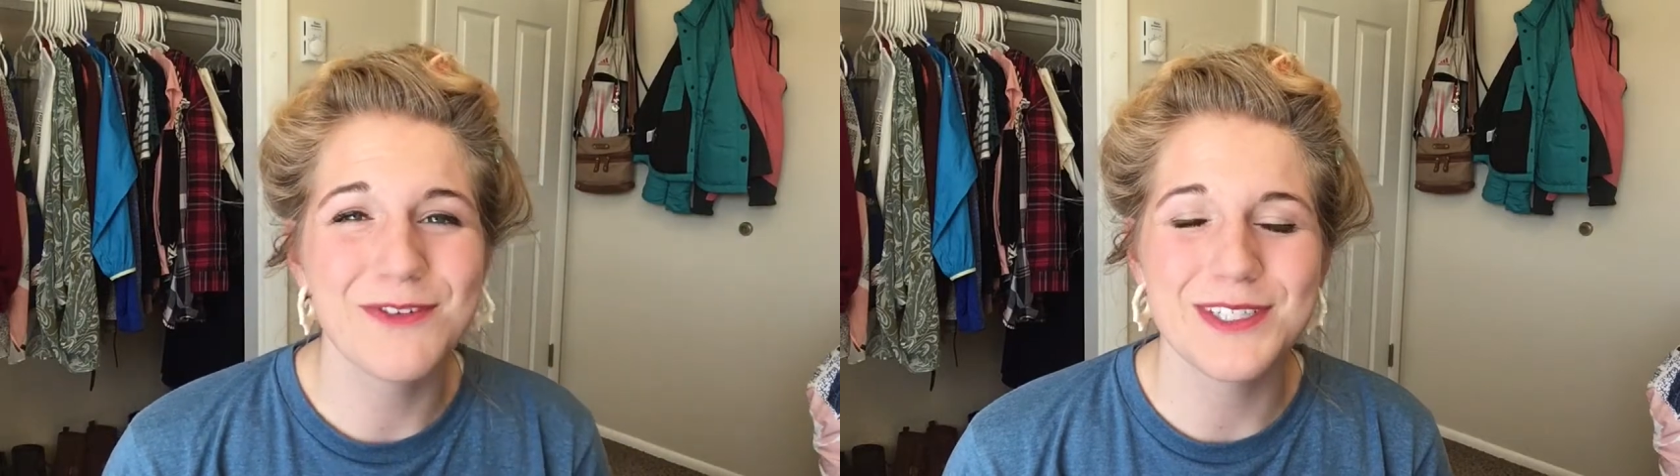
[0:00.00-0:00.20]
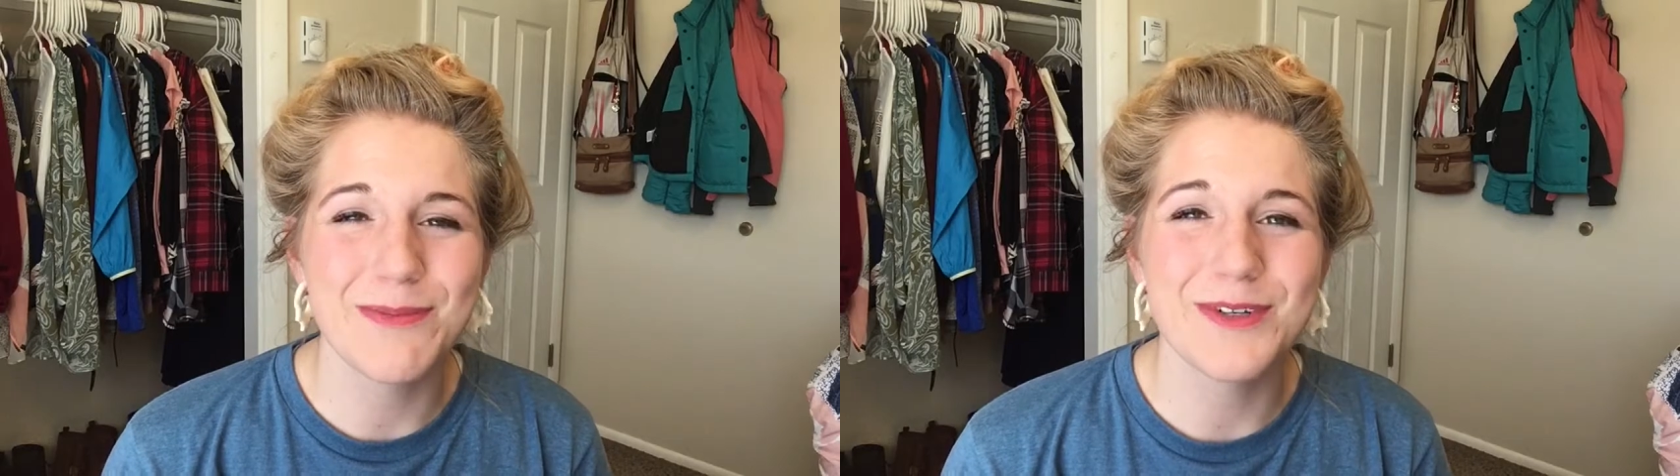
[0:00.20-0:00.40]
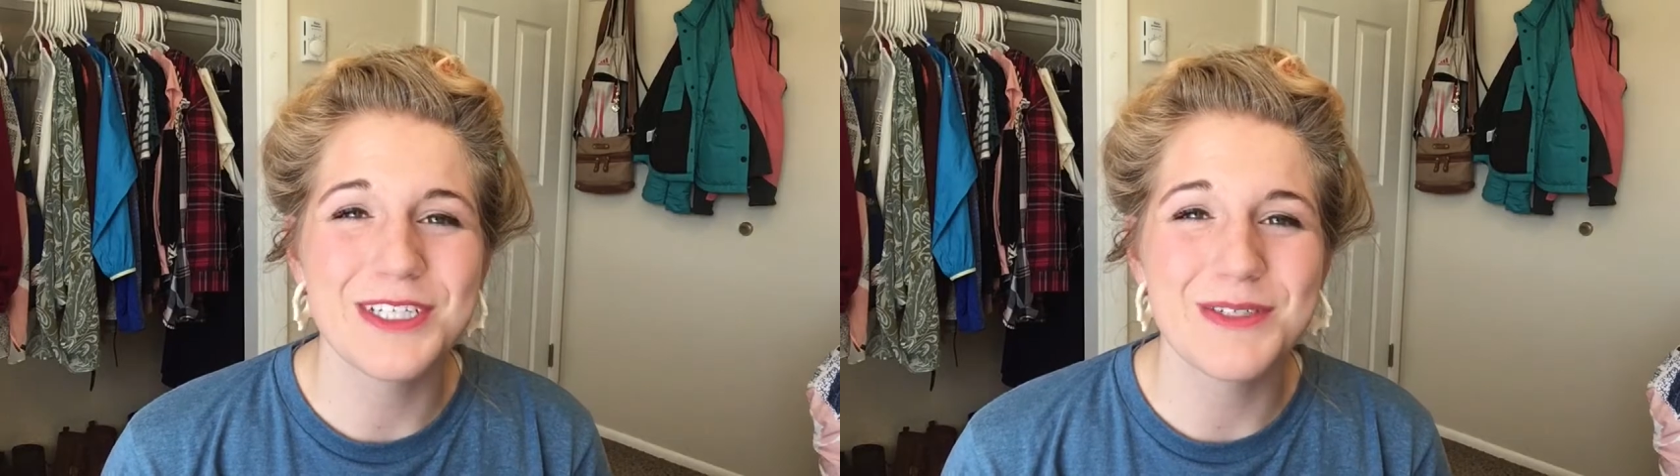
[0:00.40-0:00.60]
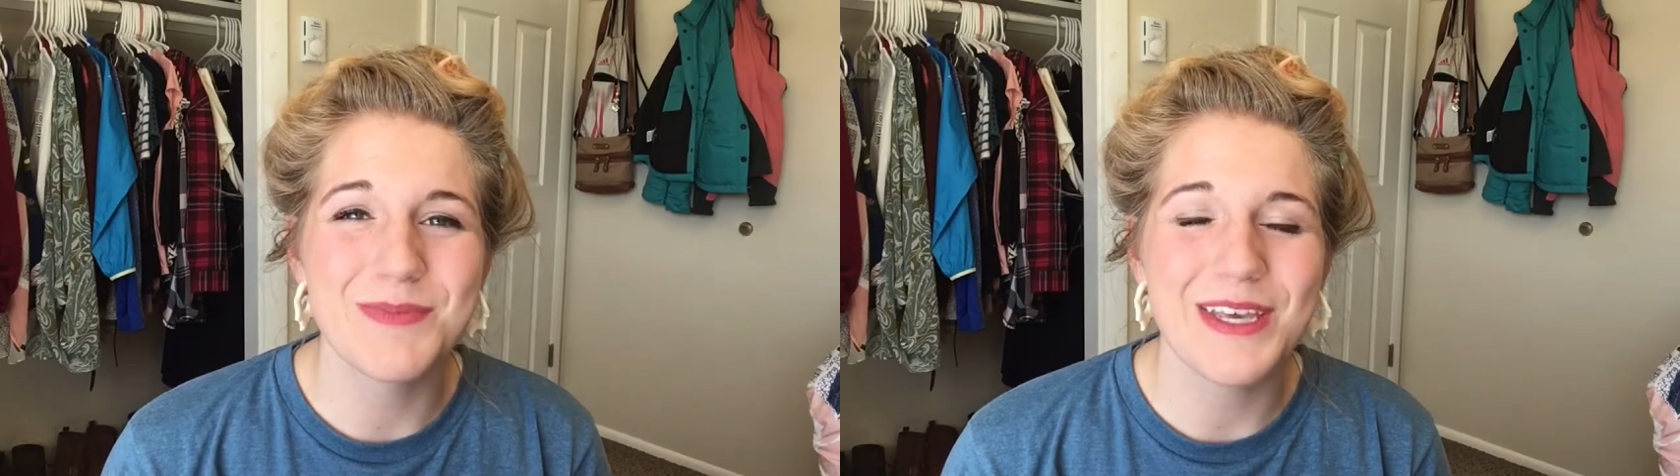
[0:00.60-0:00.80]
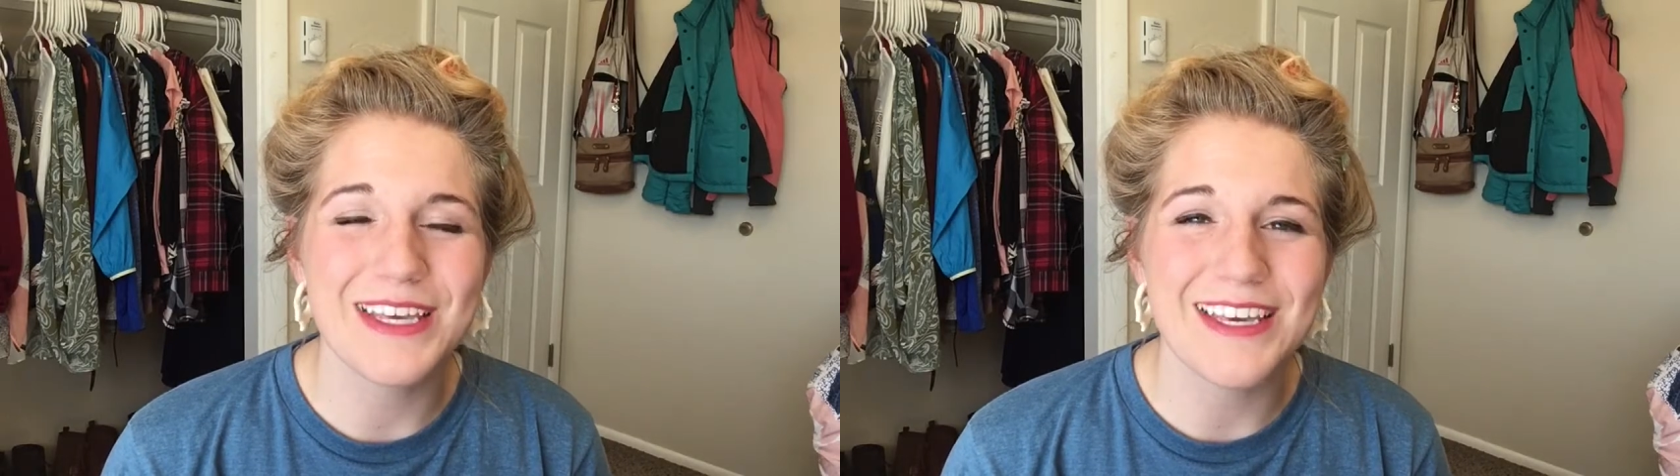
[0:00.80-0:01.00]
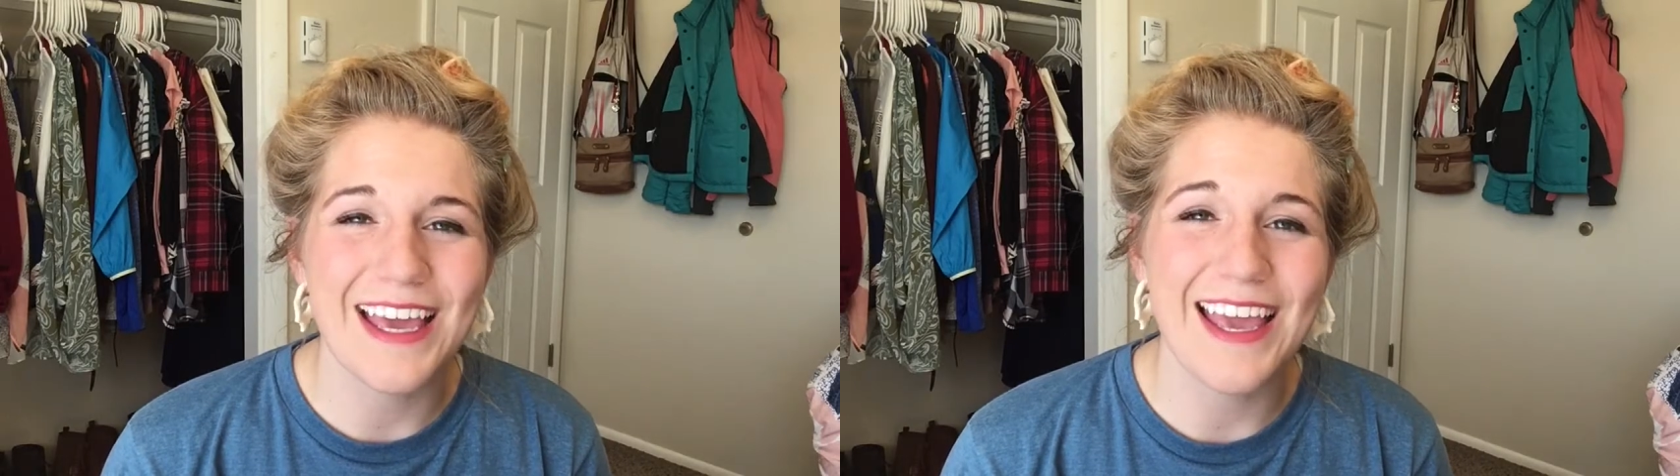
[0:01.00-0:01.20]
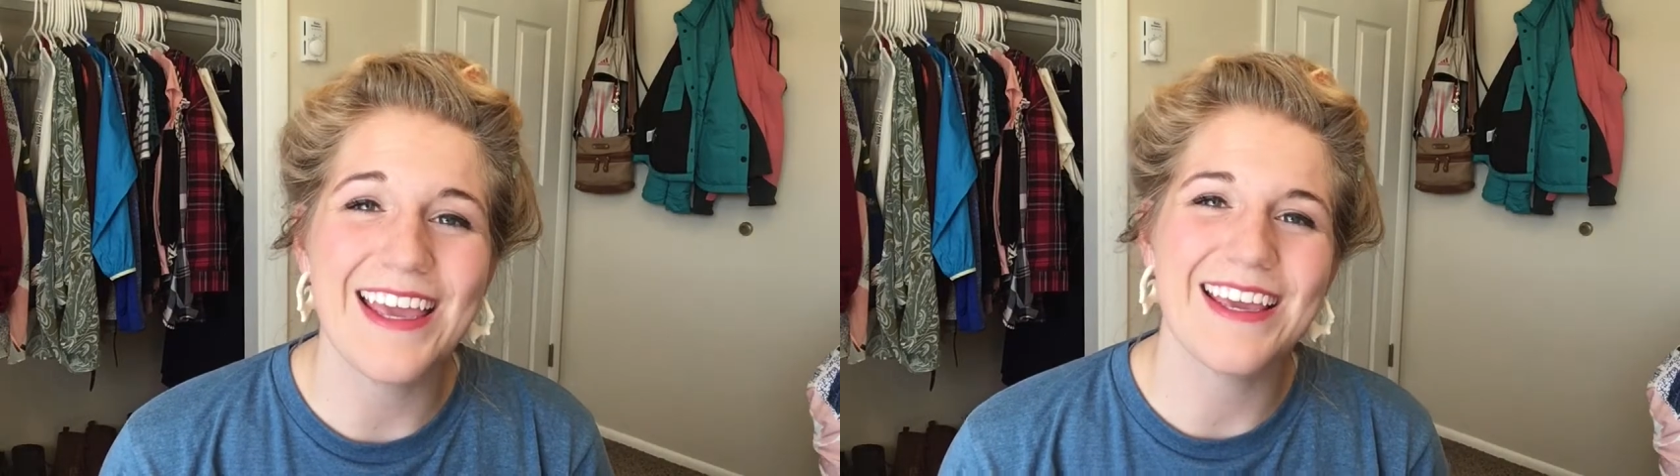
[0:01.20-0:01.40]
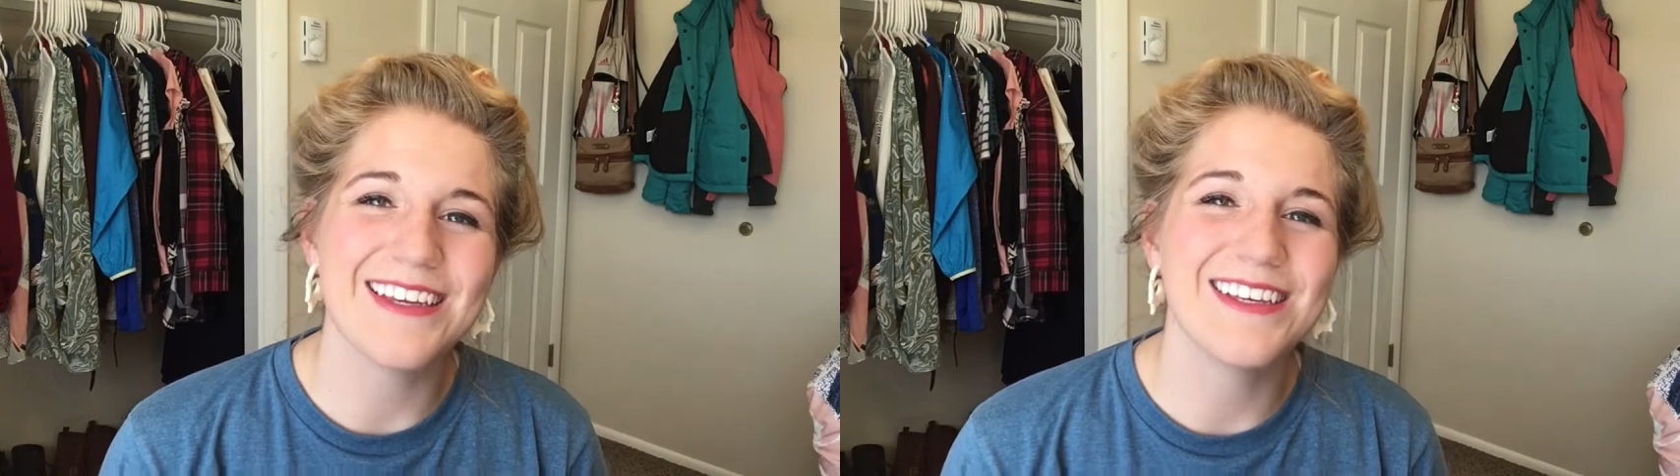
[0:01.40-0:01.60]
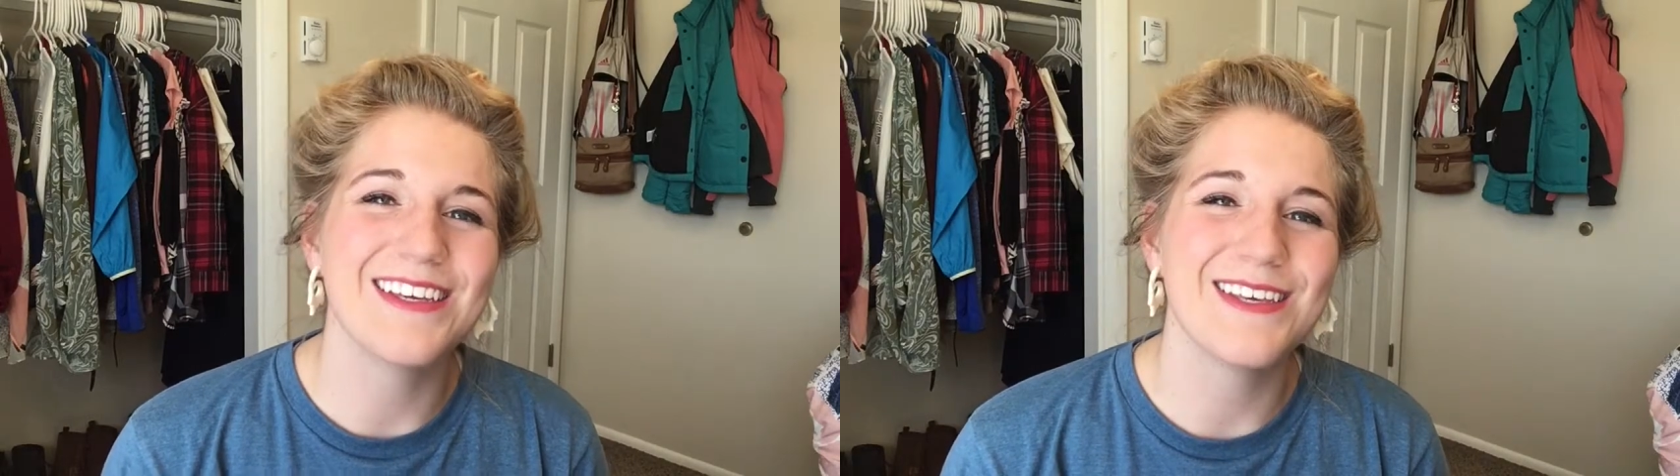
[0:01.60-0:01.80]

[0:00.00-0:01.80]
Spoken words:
for someone to just be like, hey,